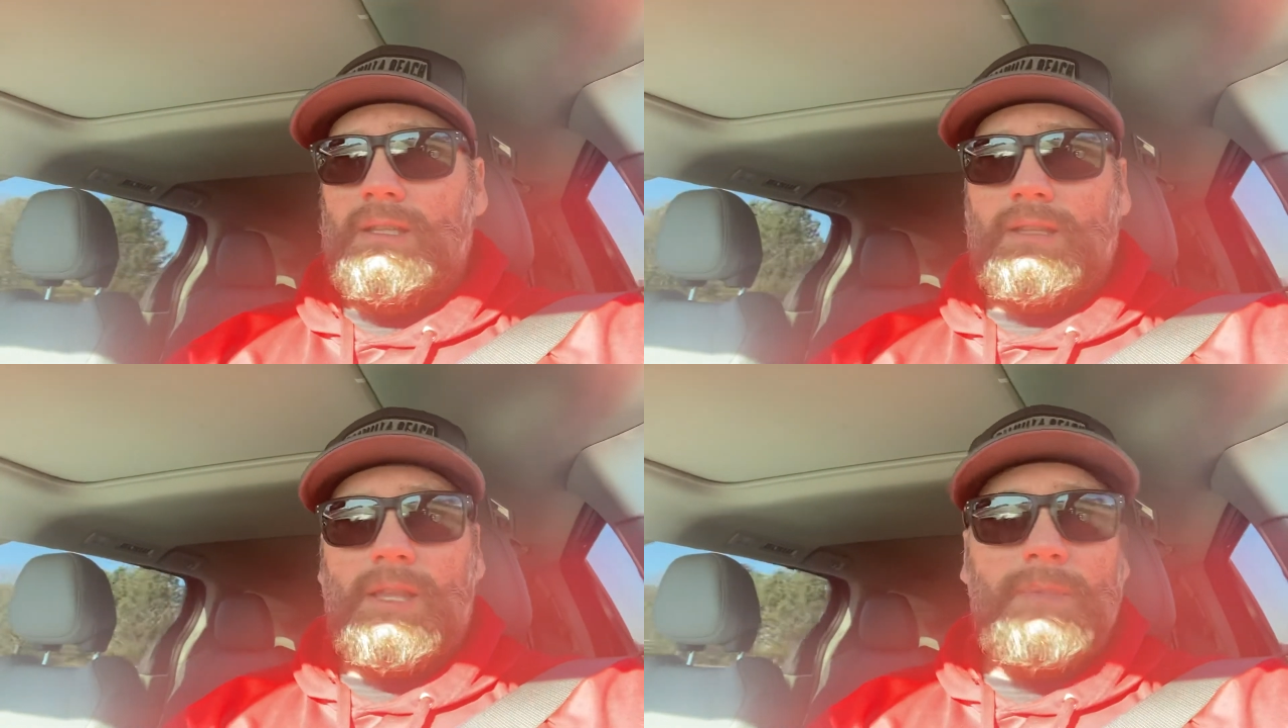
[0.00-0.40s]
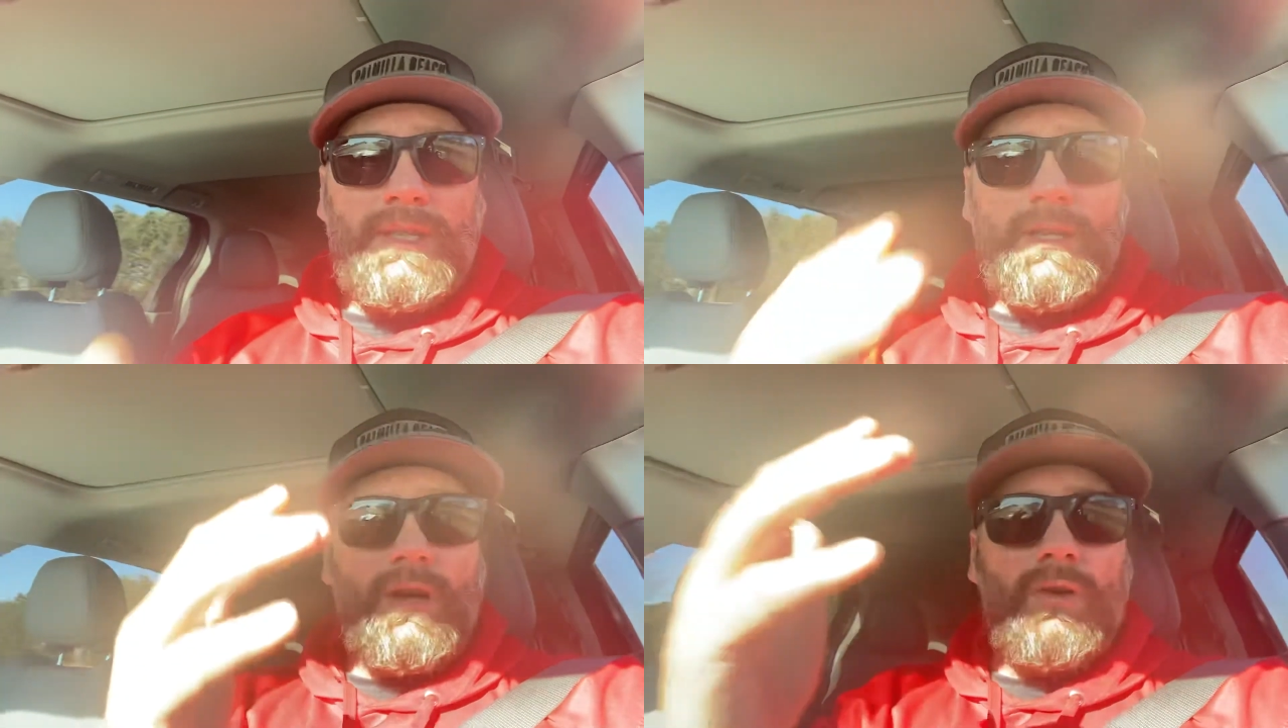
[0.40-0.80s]
Let me
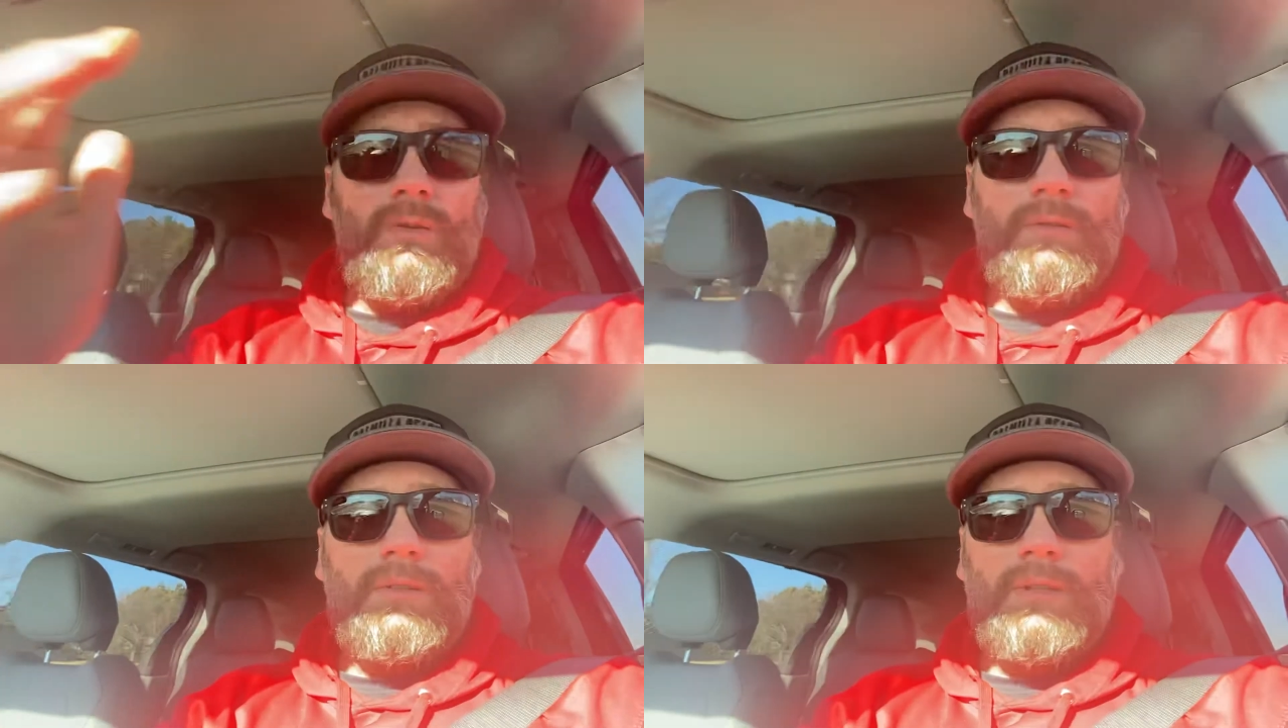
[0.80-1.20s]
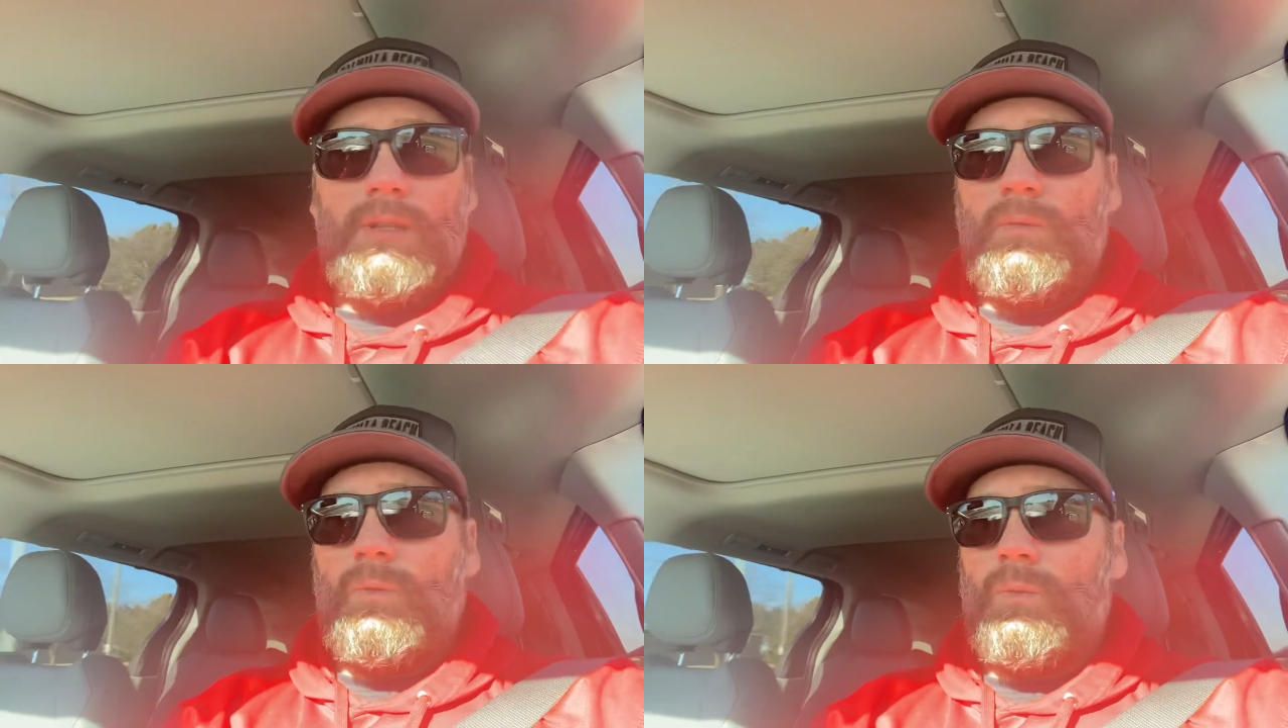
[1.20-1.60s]
know
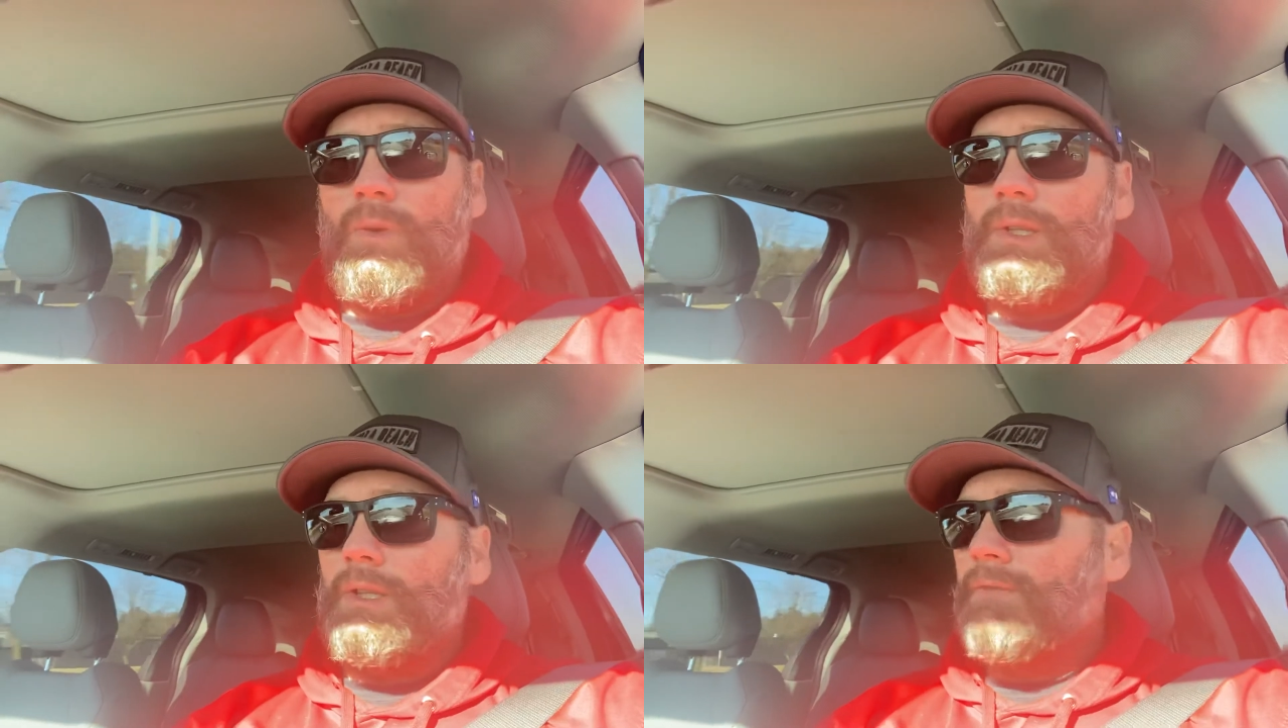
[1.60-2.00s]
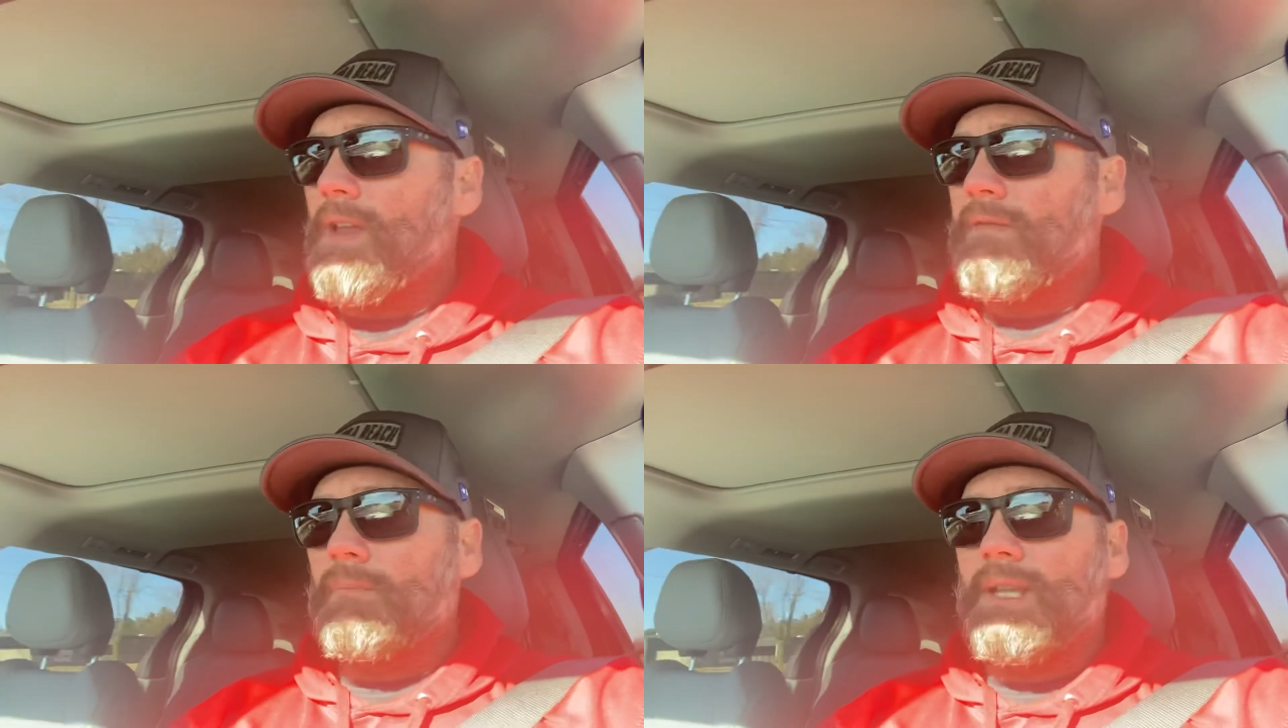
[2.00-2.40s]
what your
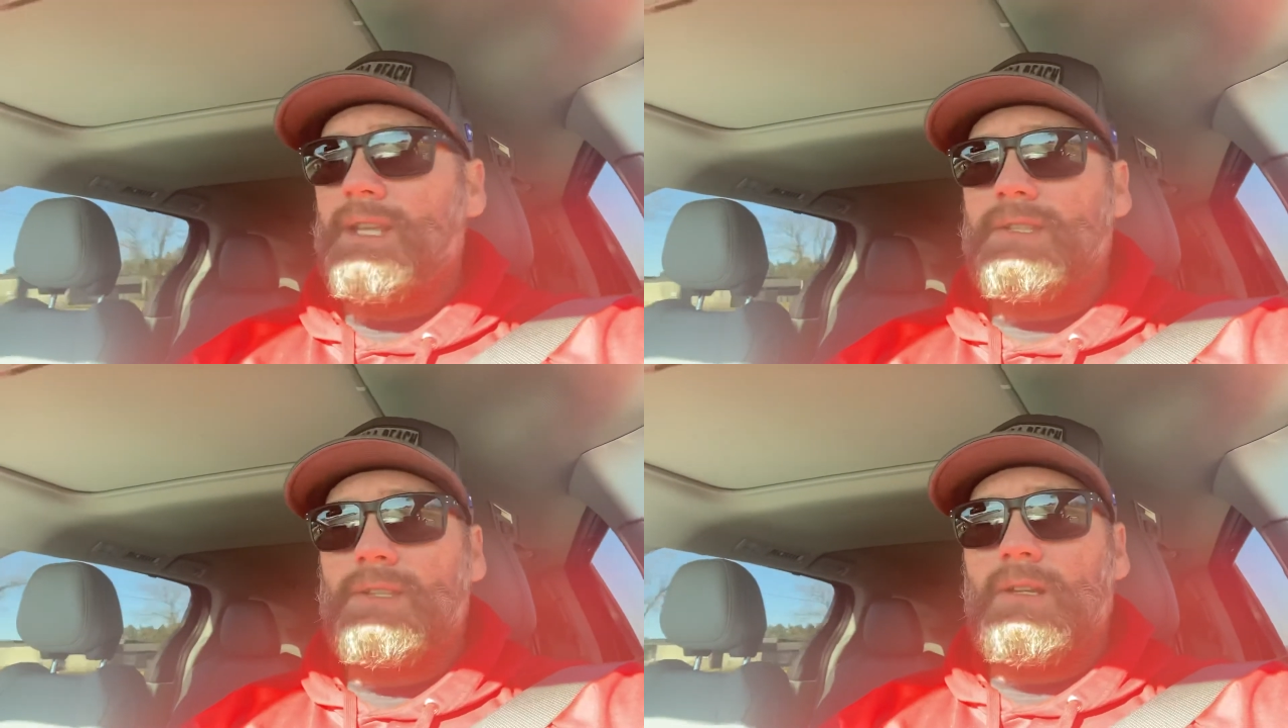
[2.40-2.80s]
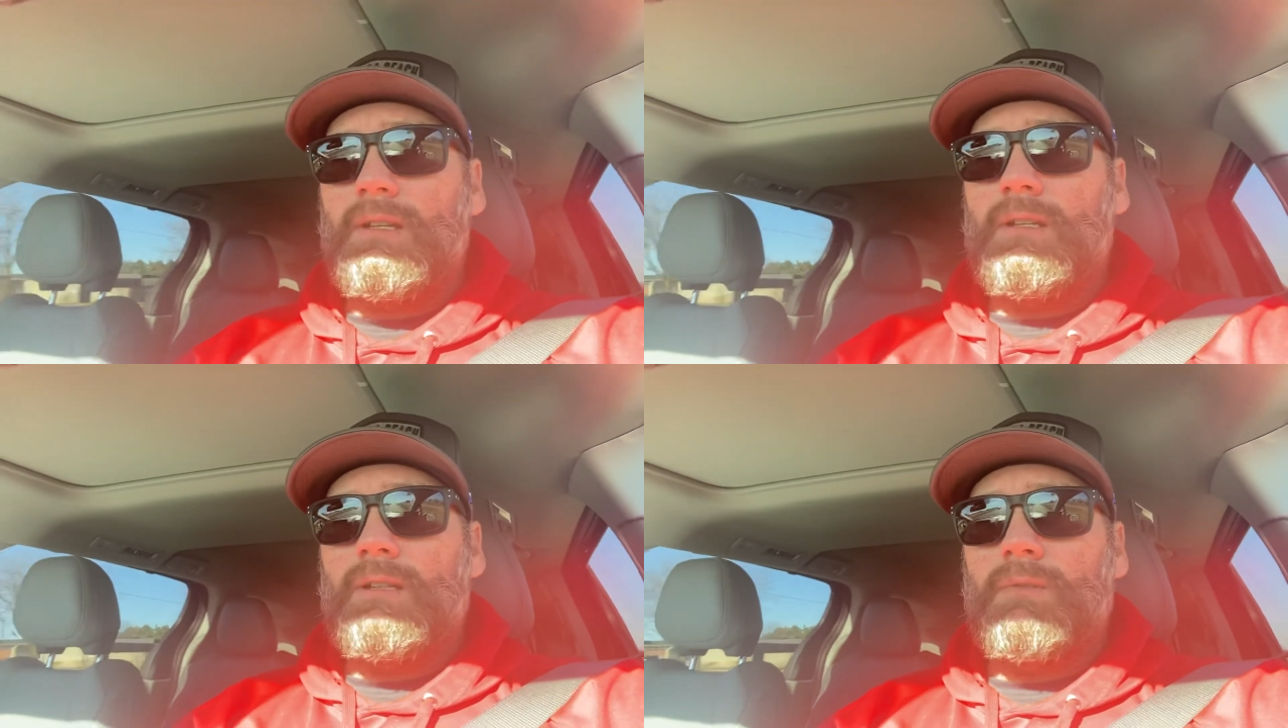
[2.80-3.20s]
favorite places
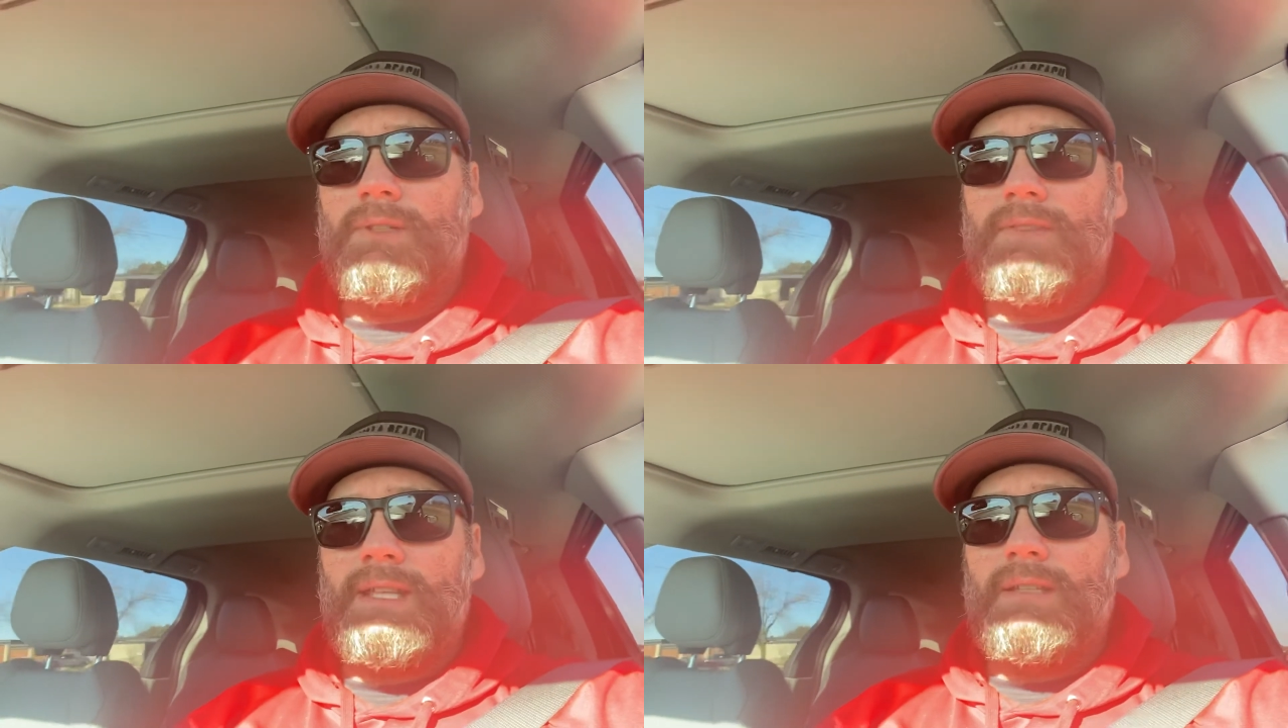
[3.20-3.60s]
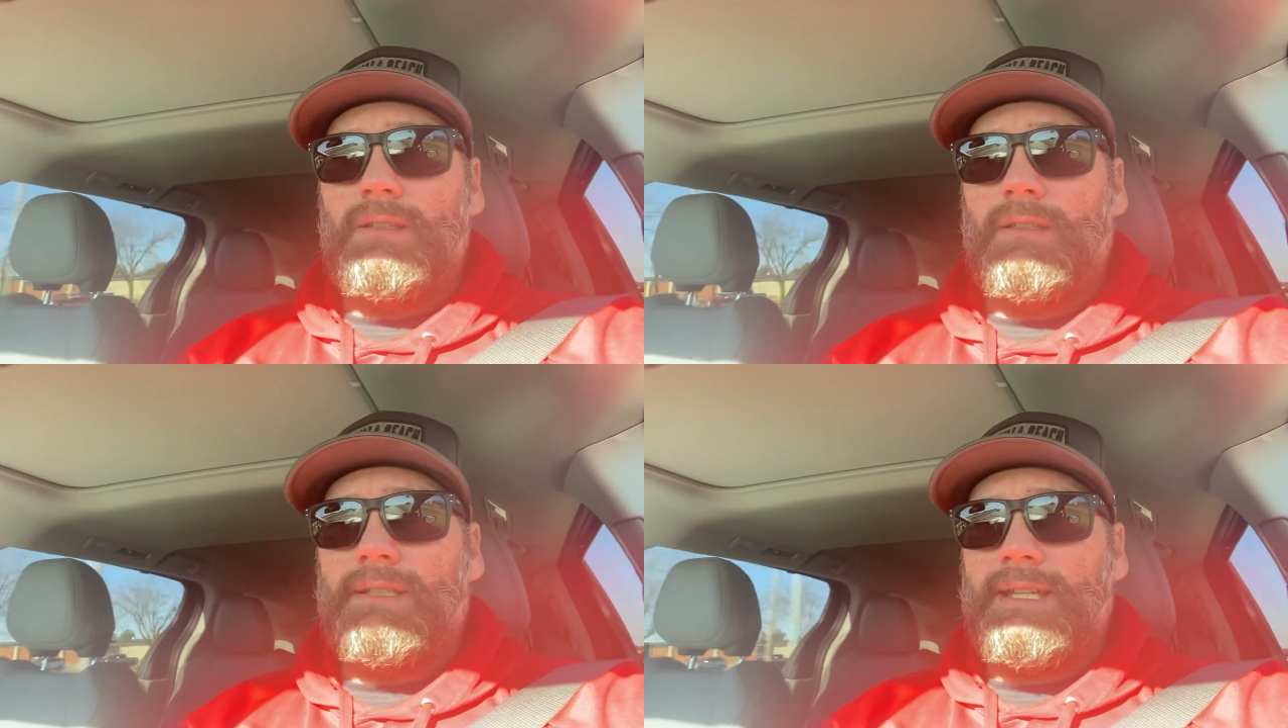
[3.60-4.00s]
are, what you've had good
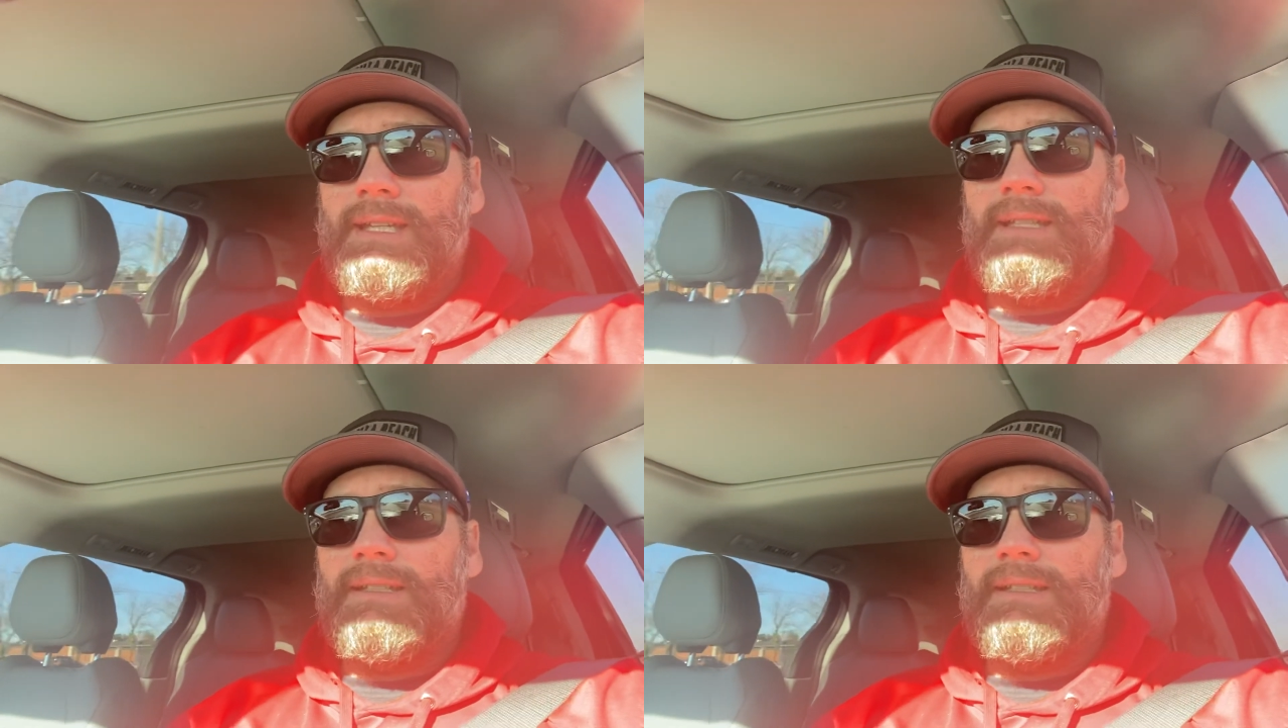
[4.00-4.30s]
luck at.